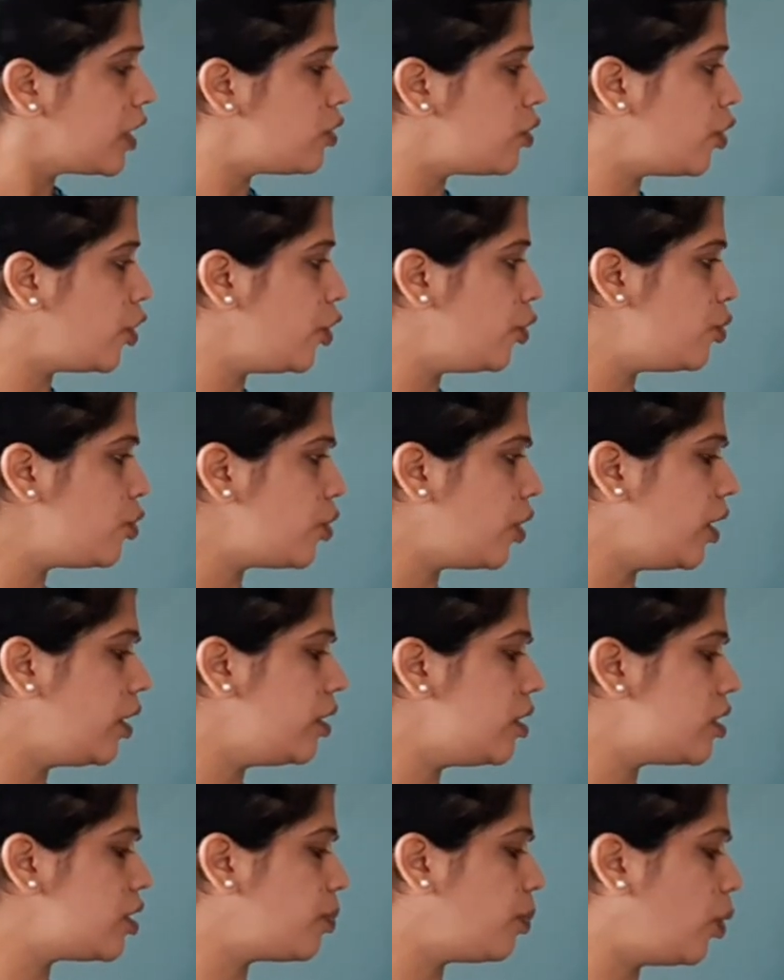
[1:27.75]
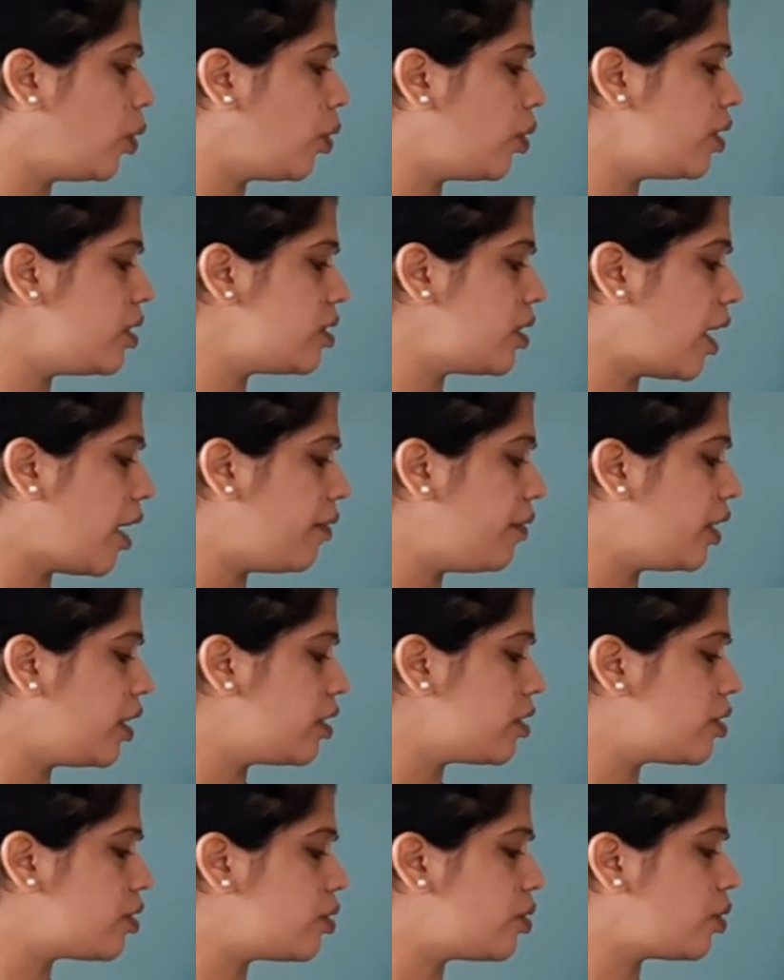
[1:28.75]
So usually this plough is having
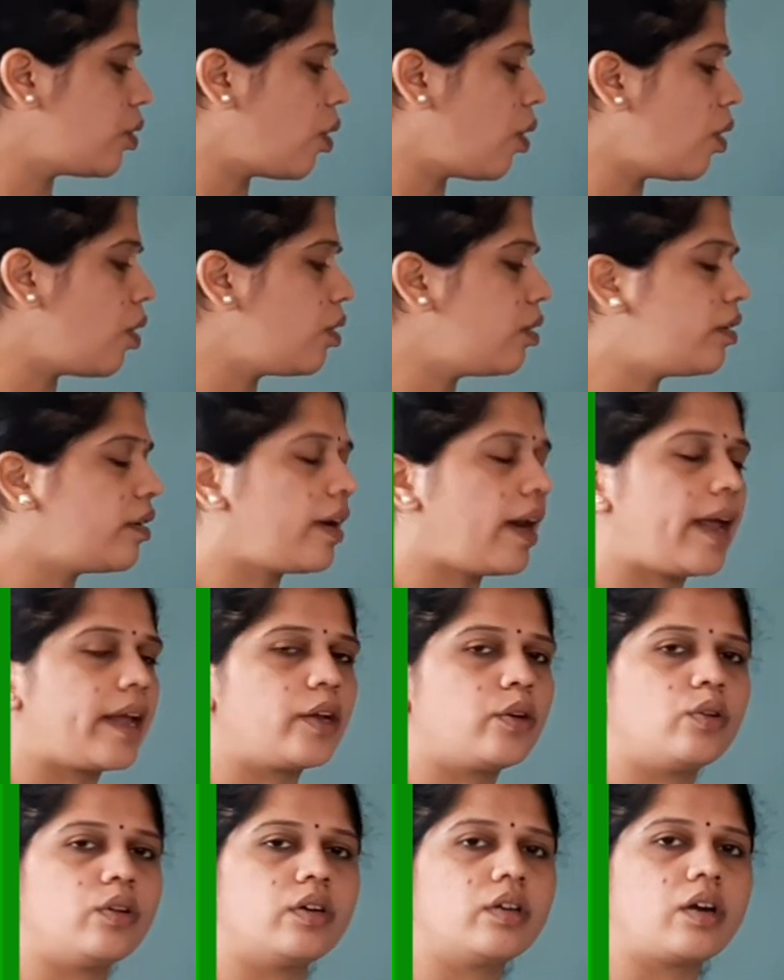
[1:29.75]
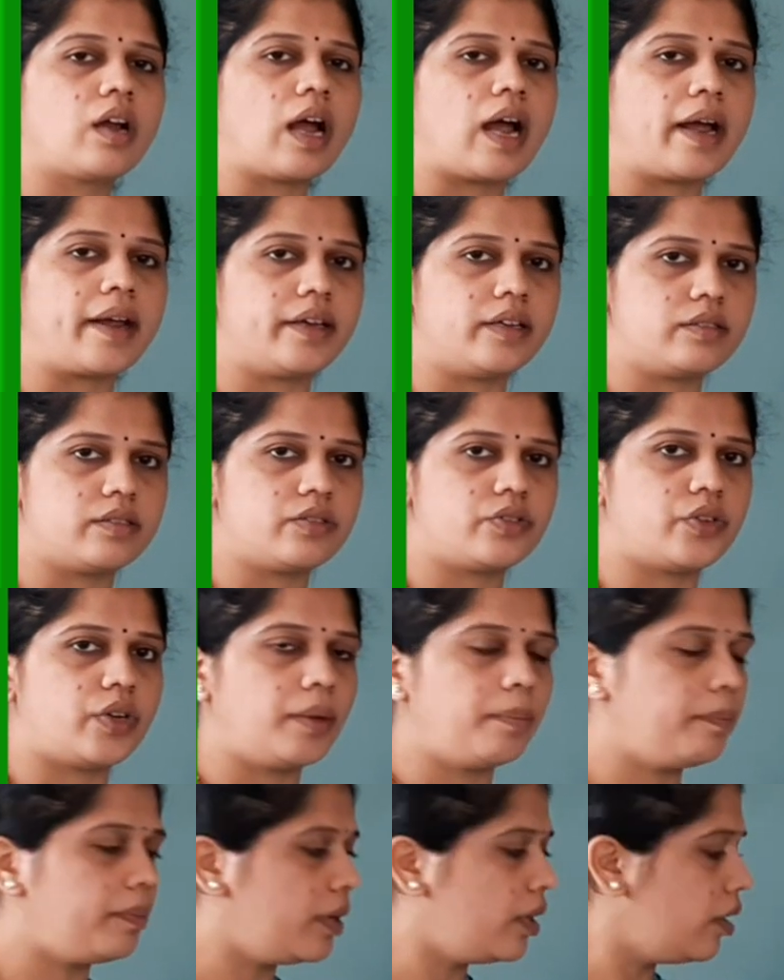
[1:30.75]
a strong triangular iron
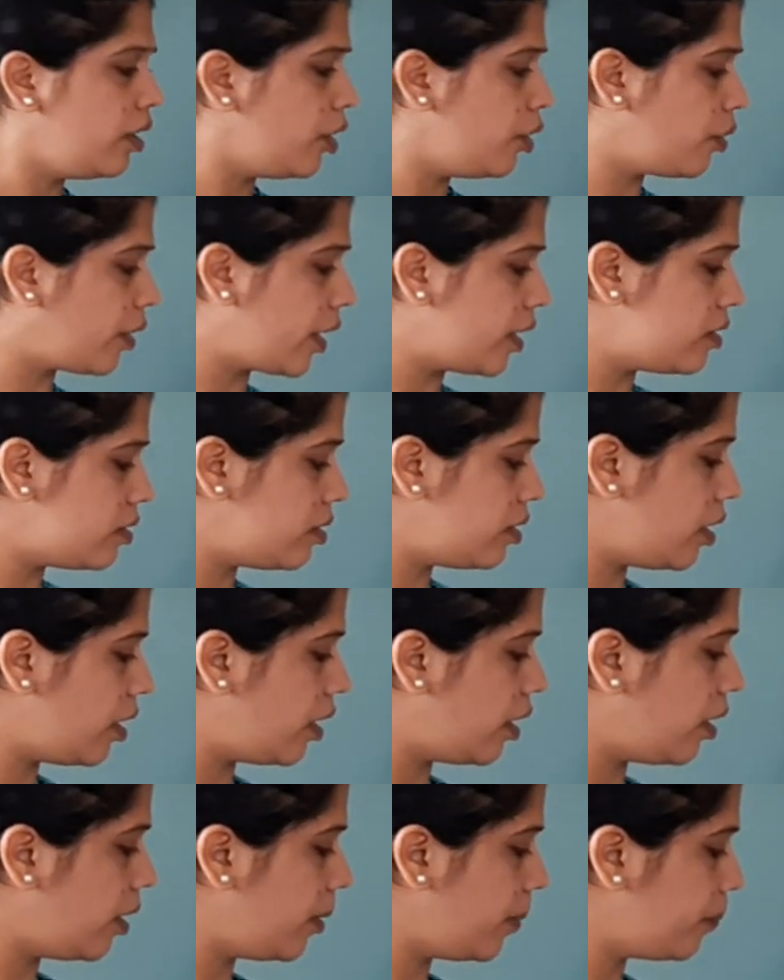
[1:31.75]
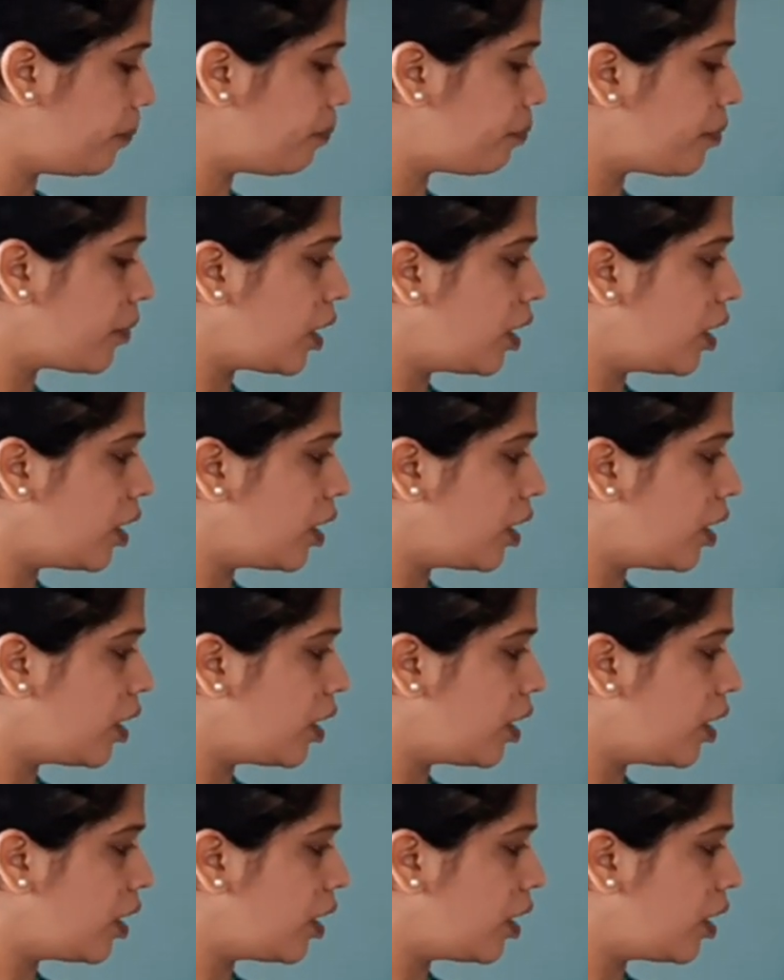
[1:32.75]
strip, you can see here.